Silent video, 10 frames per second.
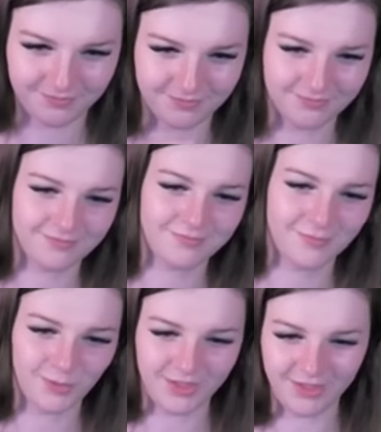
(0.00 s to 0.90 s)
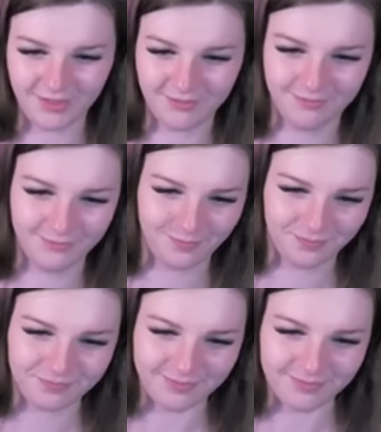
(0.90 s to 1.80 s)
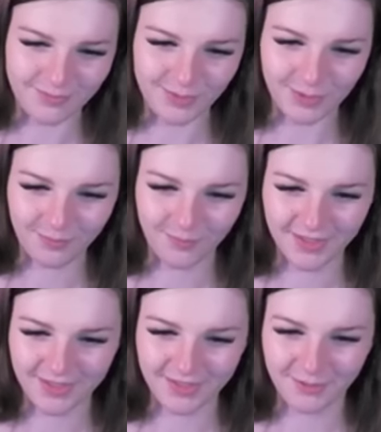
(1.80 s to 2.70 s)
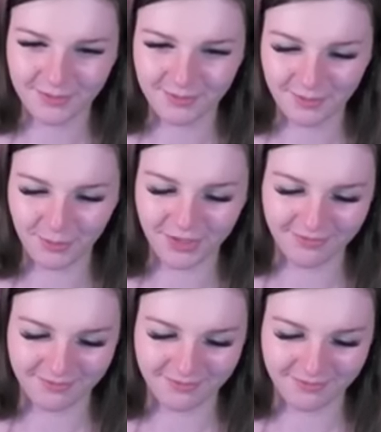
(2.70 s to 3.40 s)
Mm. Yeah. Mm. But.